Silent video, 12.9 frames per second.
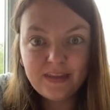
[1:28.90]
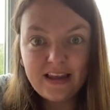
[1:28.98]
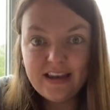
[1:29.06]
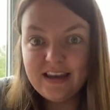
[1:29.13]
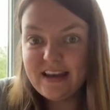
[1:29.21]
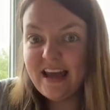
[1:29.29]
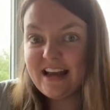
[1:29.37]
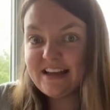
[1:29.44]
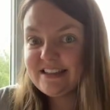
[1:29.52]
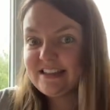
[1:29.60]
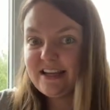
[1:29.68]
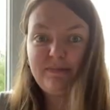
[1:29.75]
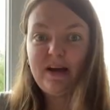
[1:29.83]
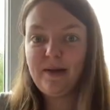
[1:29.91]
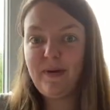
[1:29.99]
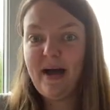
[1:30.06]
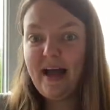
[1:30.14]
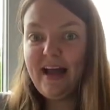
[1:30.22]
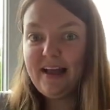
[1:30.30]
Next in my
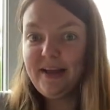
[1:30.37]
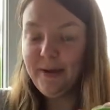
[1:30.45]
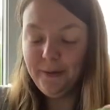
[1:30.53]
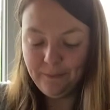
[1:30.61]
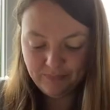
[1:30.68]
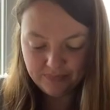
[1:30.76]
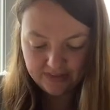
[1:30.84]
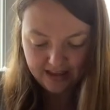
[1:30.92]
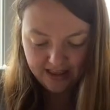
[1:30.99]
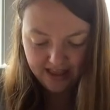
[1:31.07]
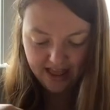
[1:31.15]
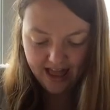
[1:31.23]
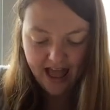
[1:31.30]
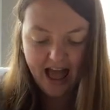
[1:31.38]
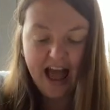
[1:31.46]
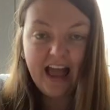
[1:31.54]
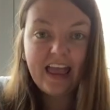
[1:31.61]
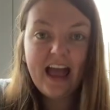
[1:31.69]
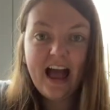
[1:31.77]
bag, I
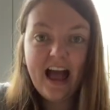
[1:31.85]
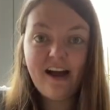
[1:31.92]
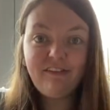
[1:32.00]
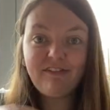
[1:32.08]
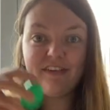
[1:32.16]
have